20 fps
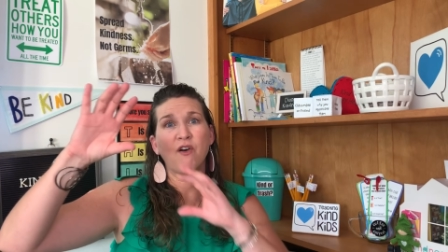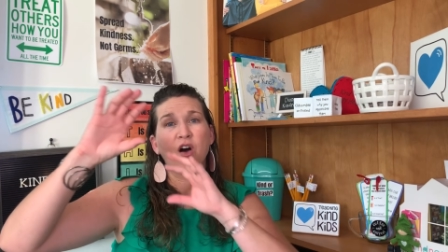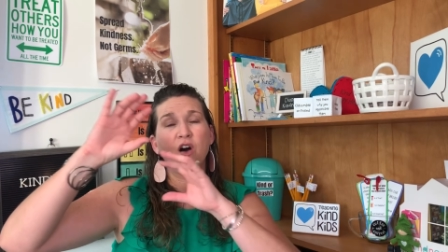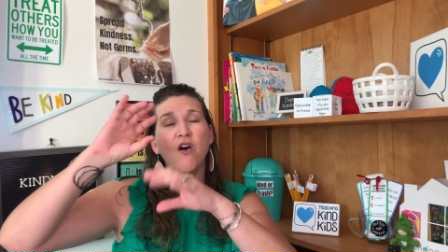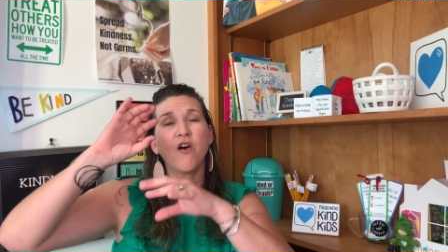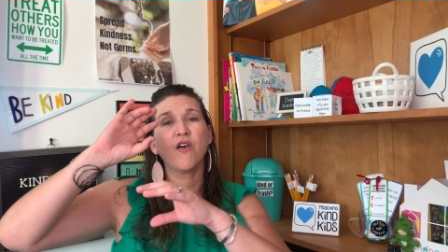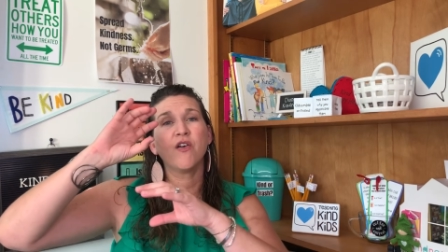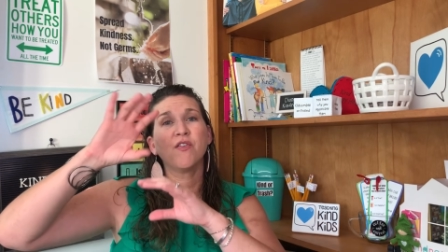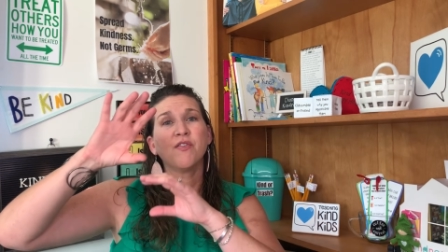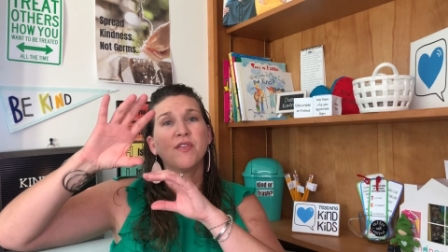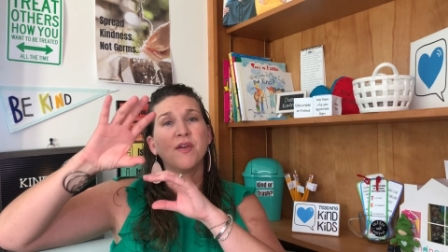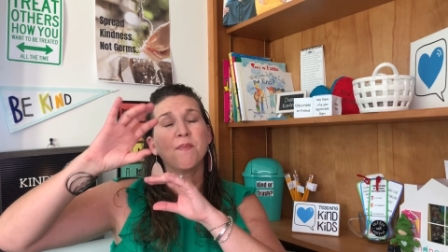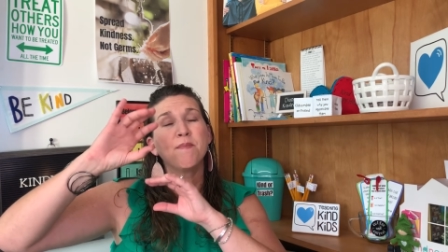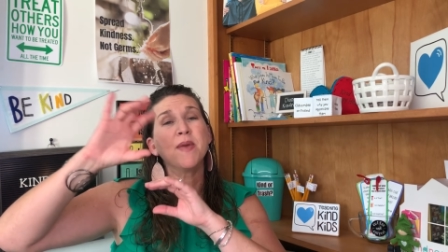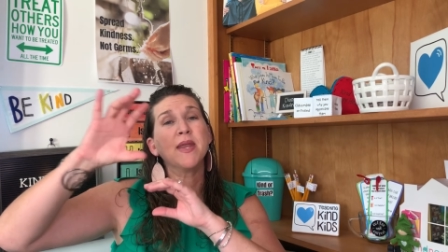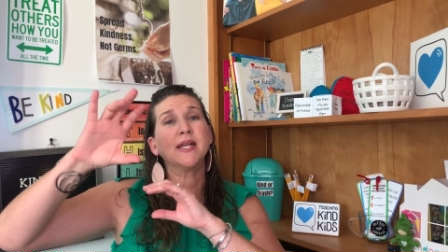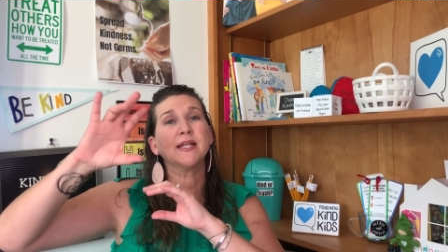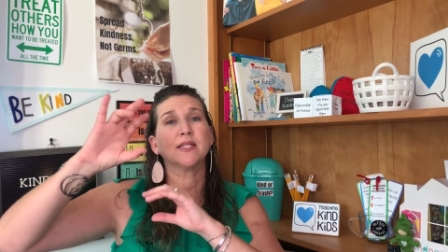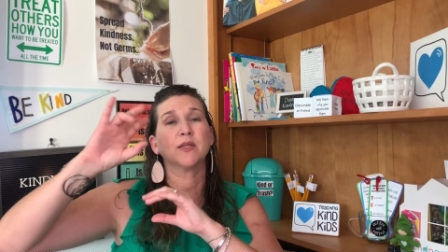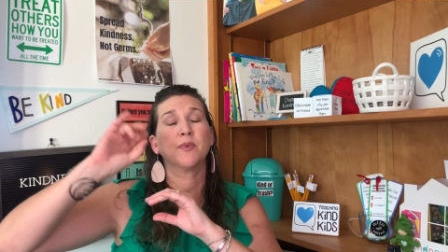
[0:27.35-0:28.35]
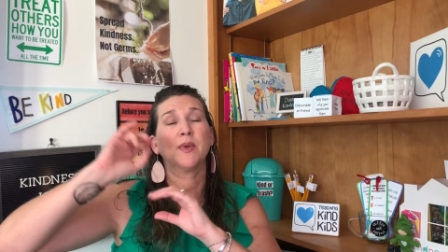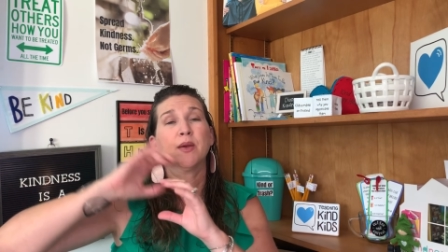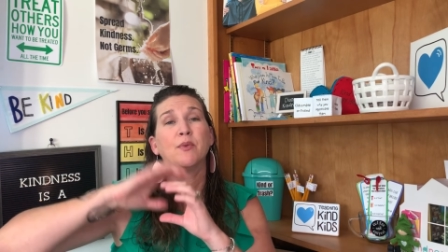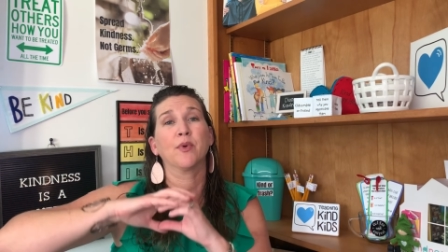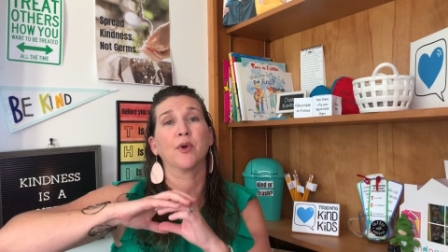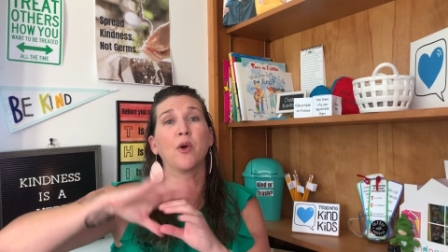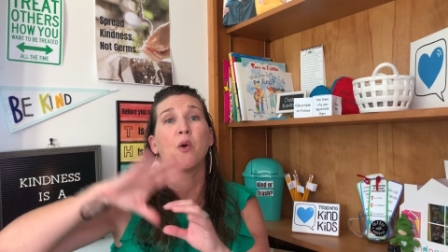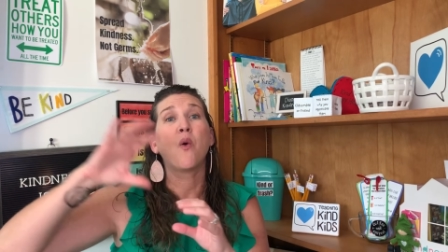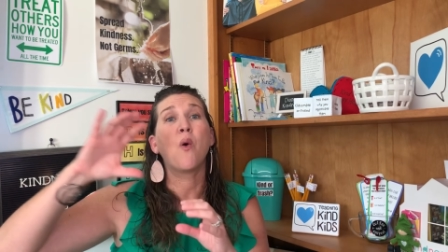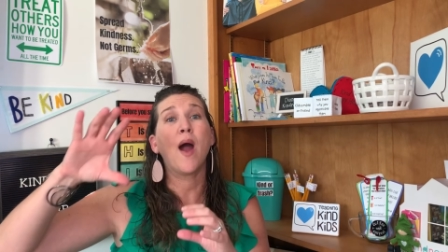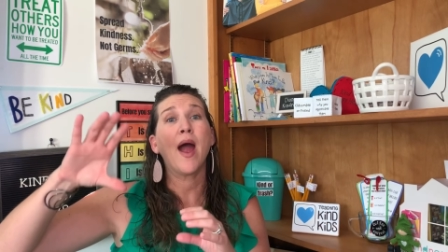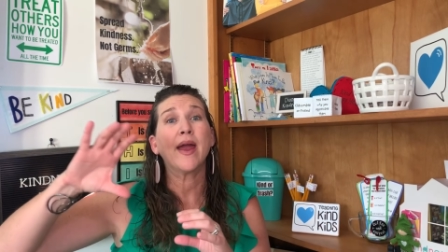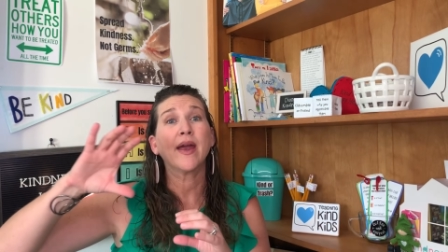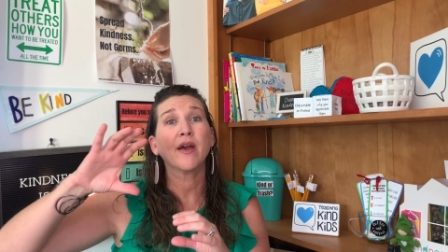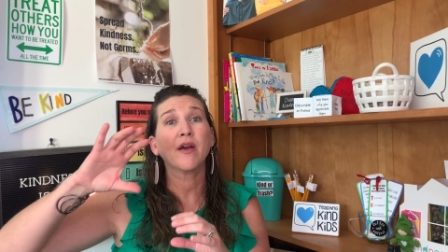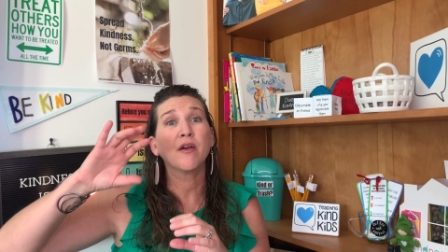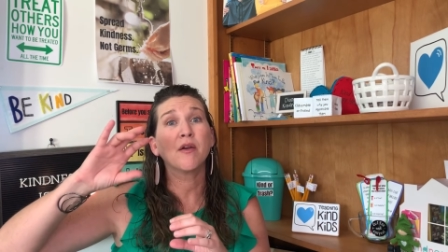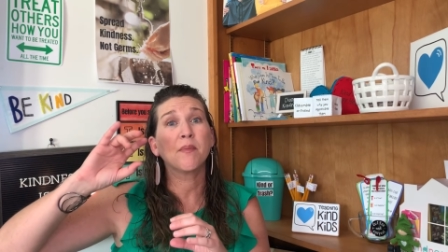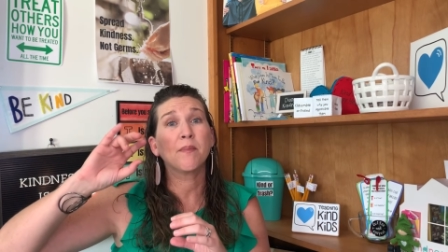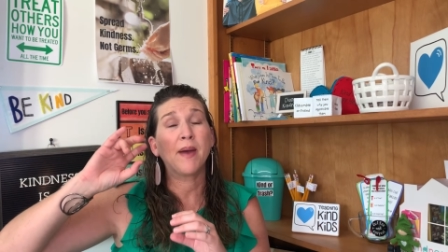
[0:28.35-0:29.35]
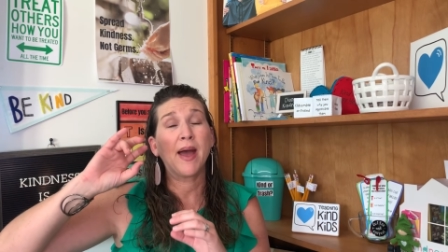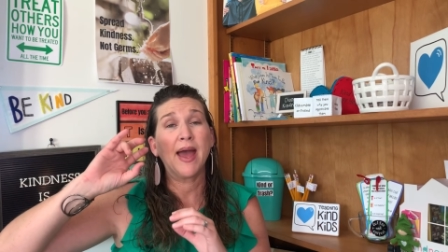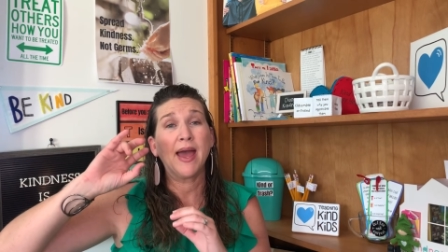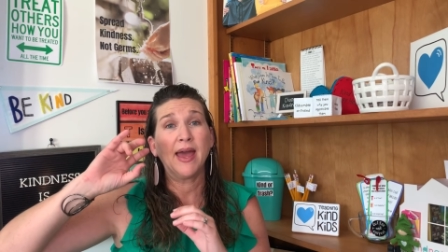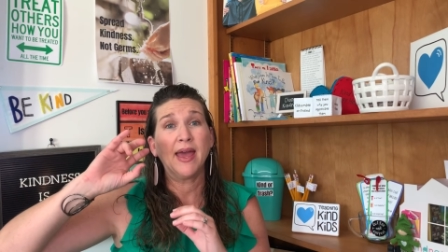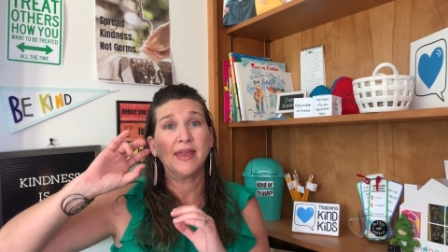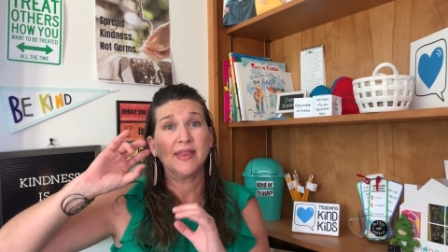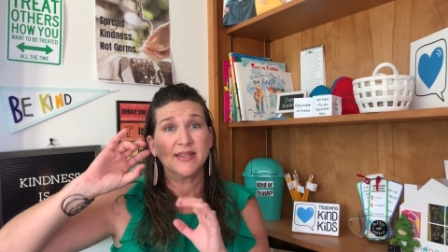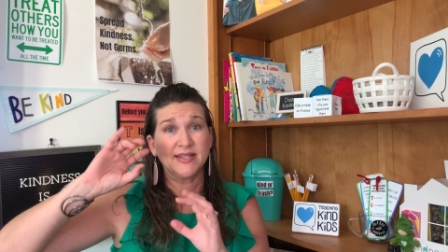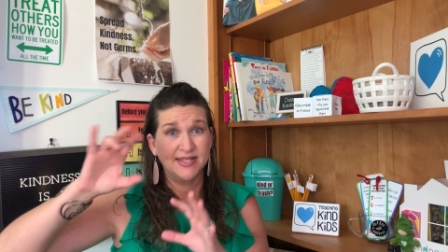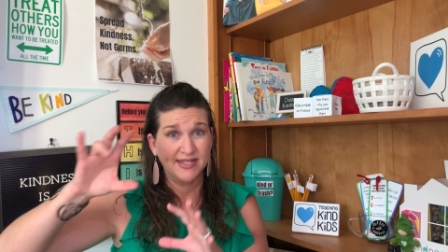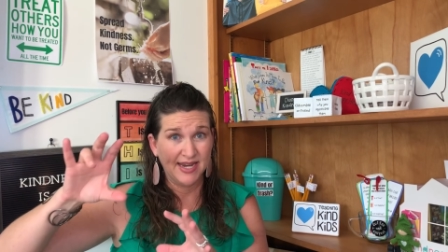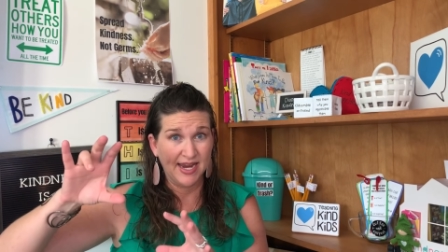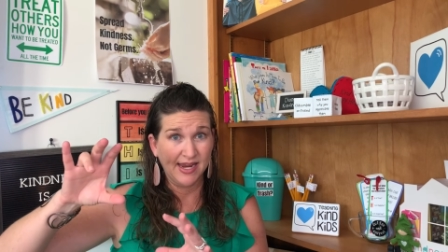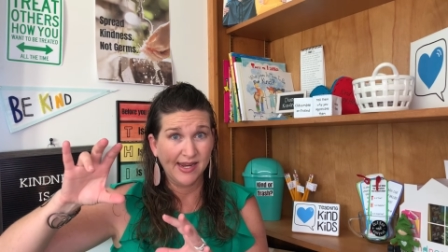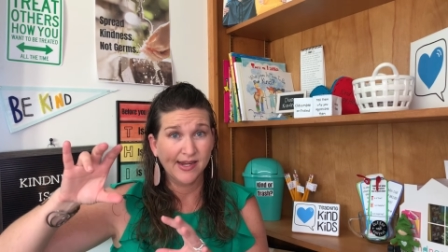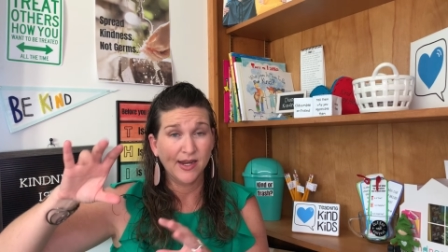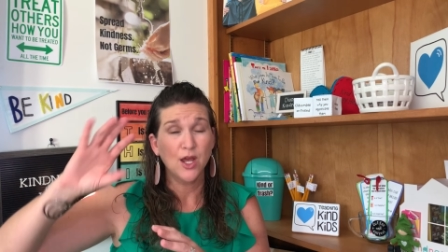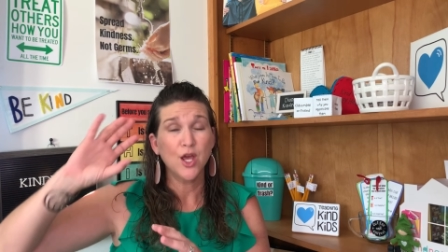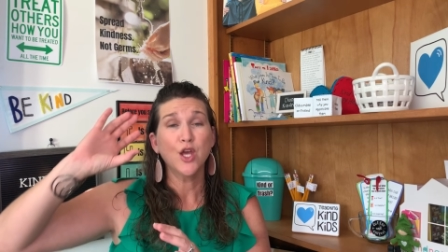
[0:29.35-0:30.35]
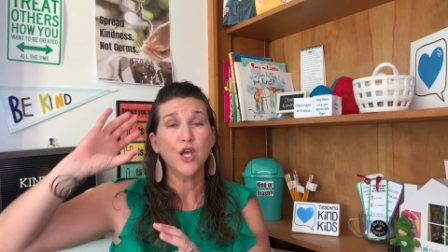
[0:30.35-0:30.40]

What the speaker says: all the minutes we were required by the state